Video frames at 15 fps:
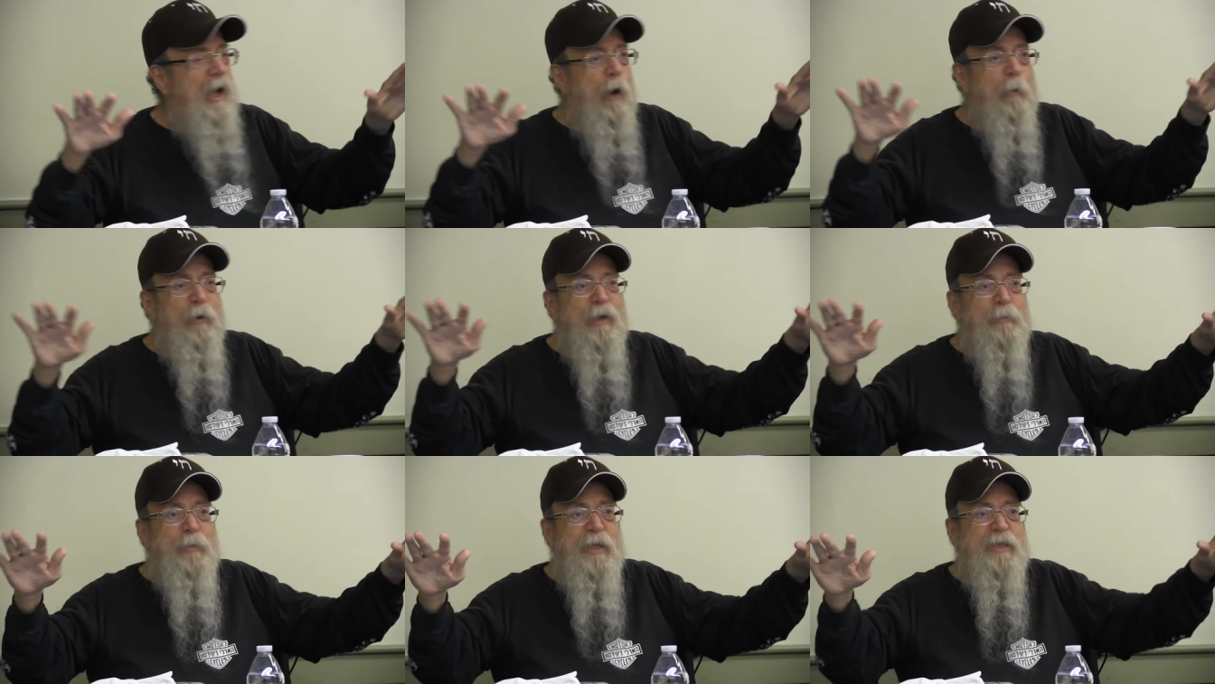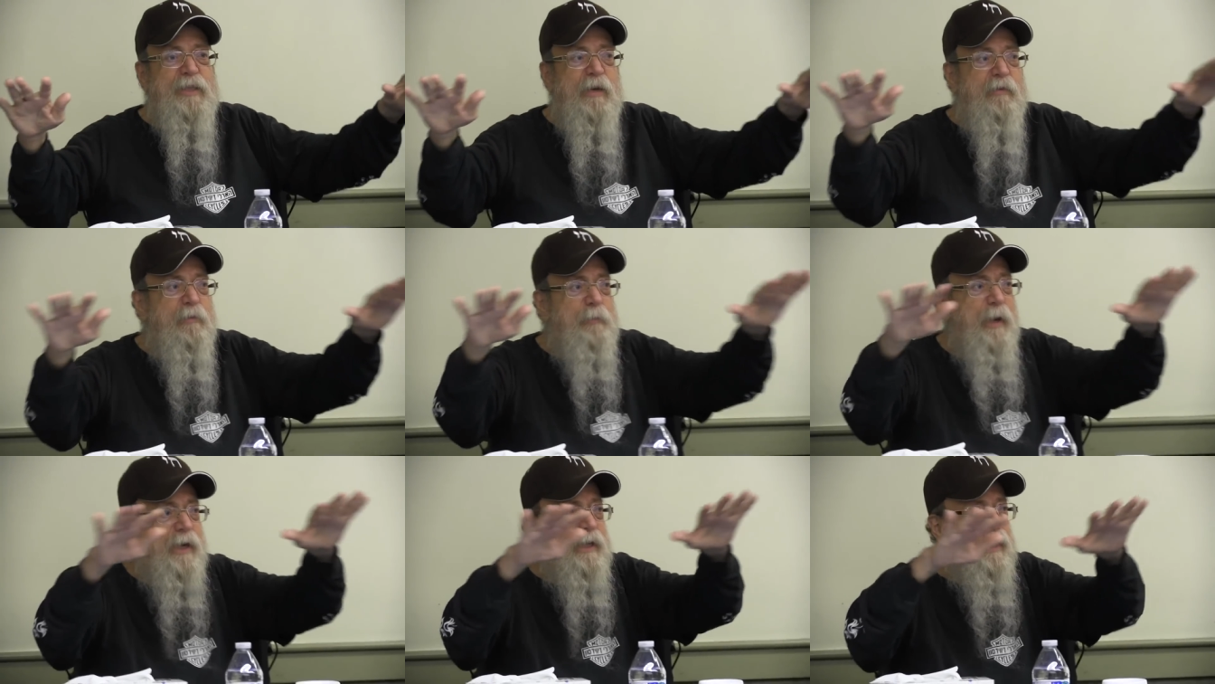I want to bless
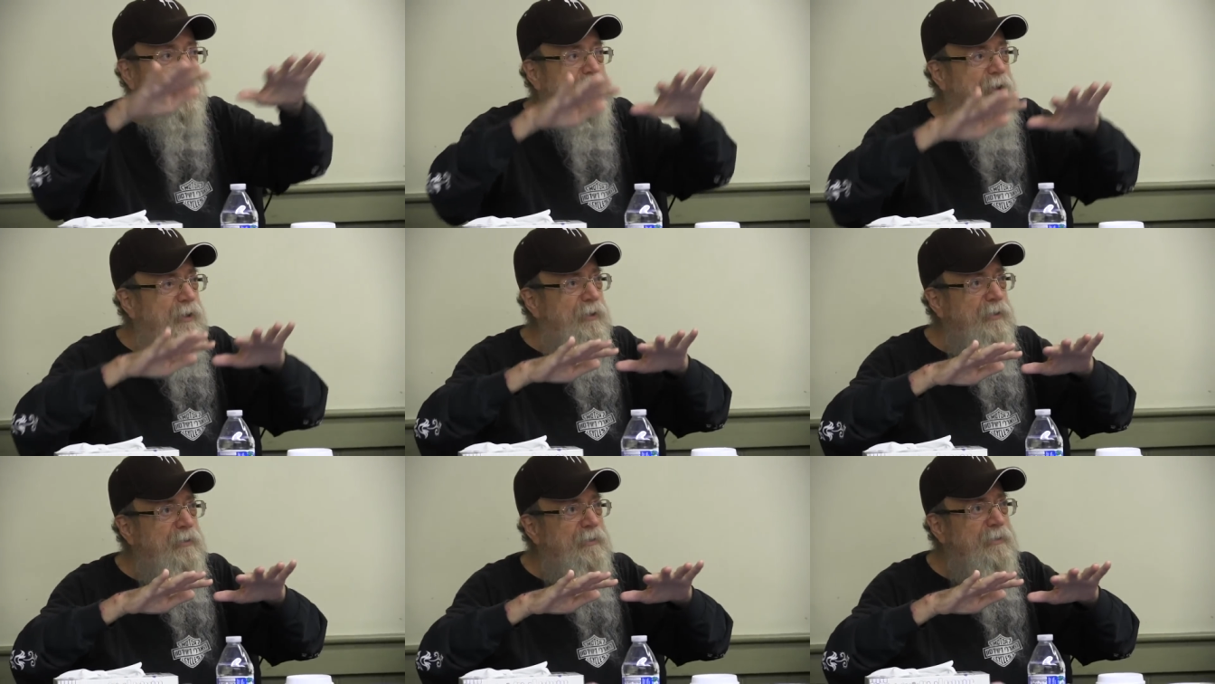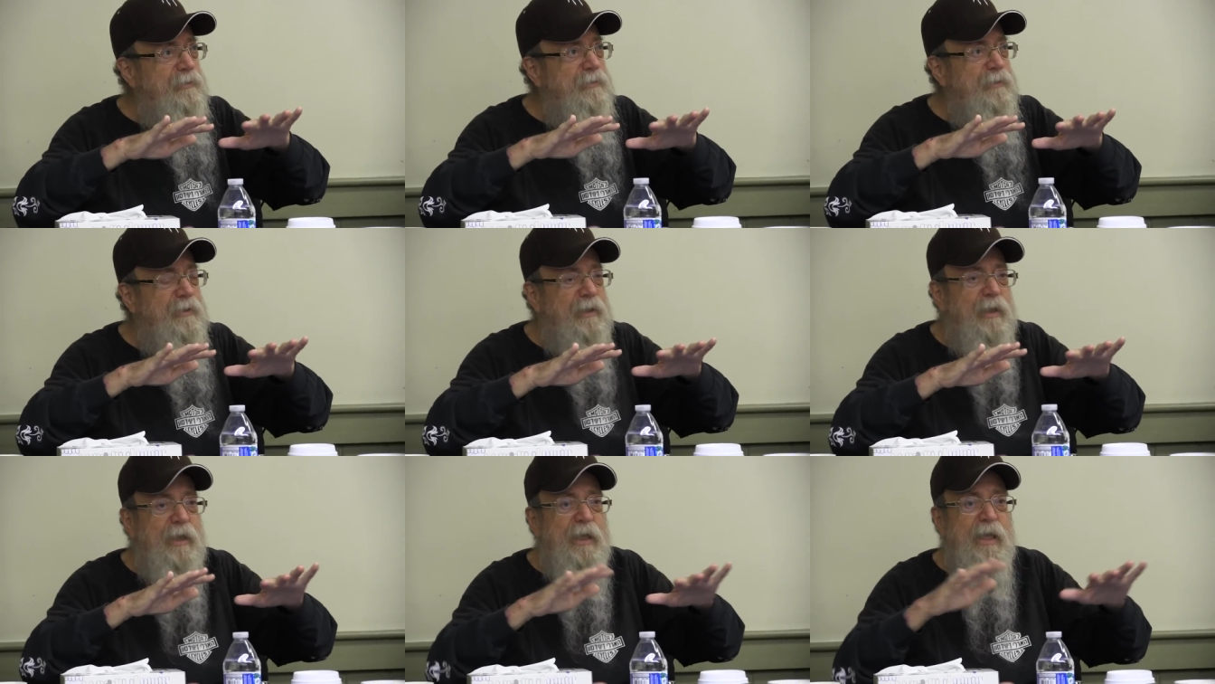everybody here
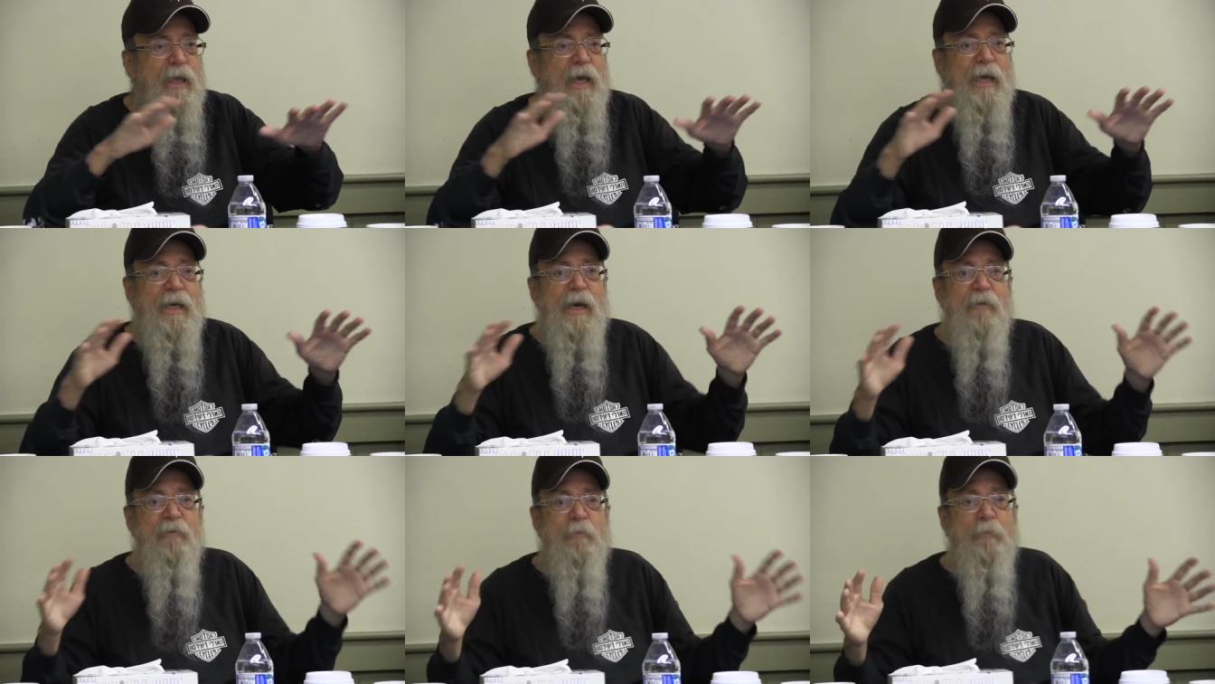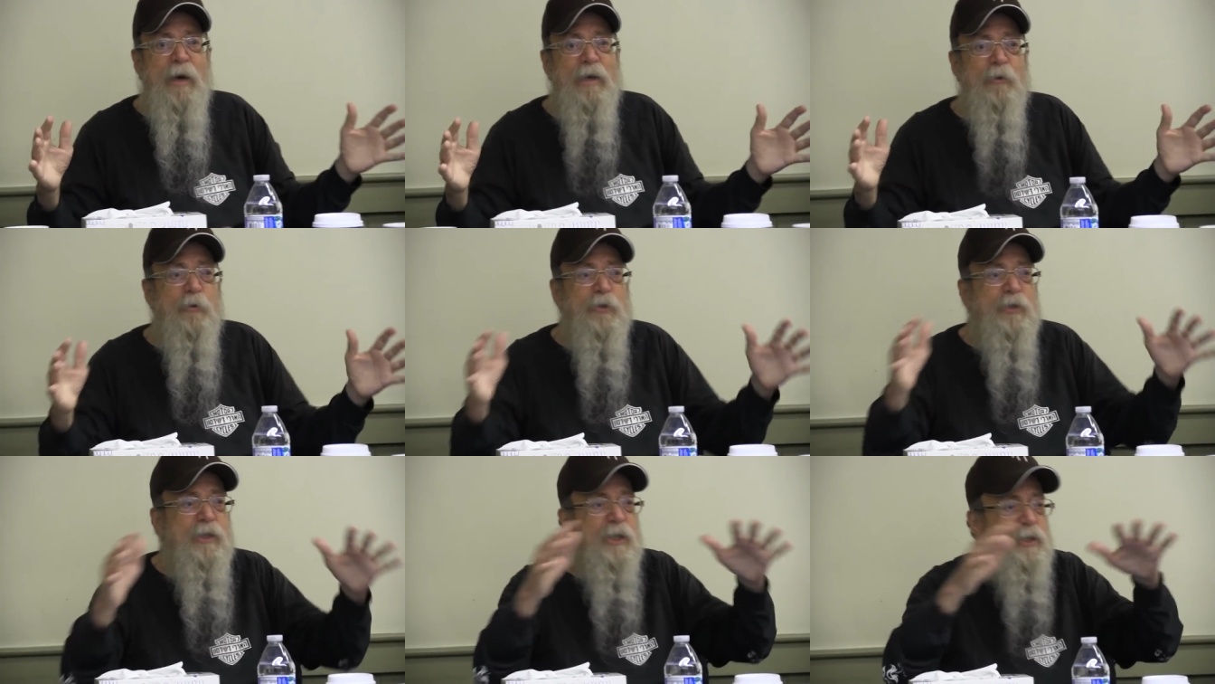and everybody
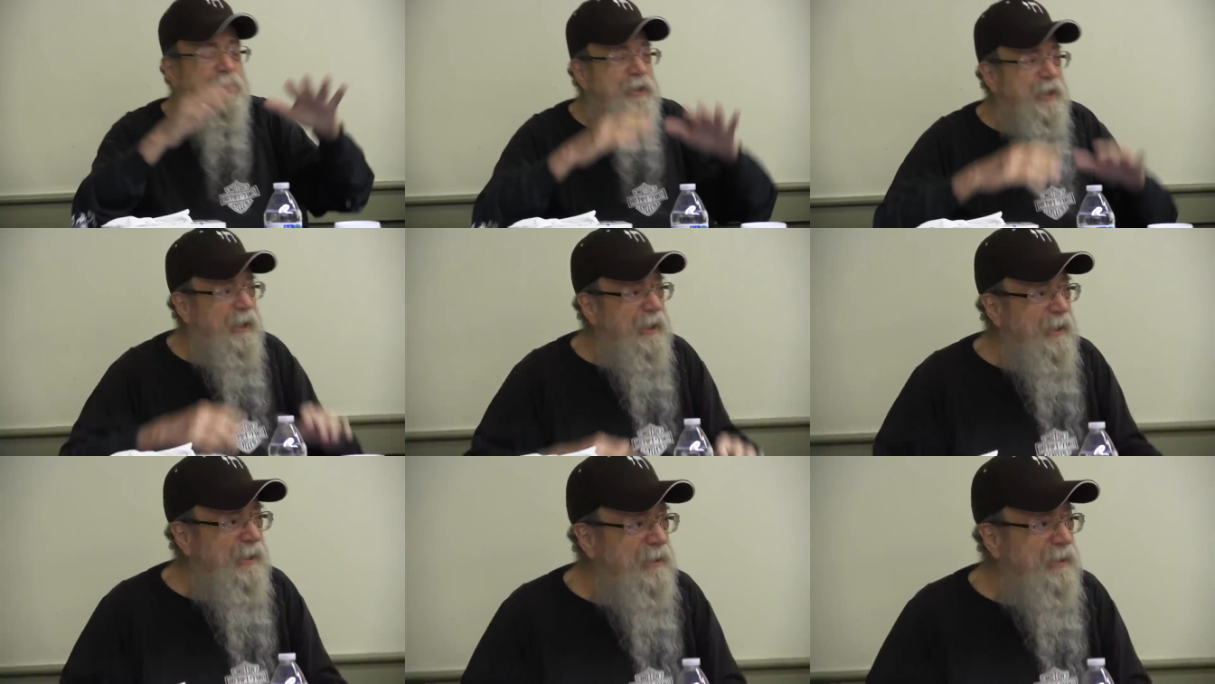who's listening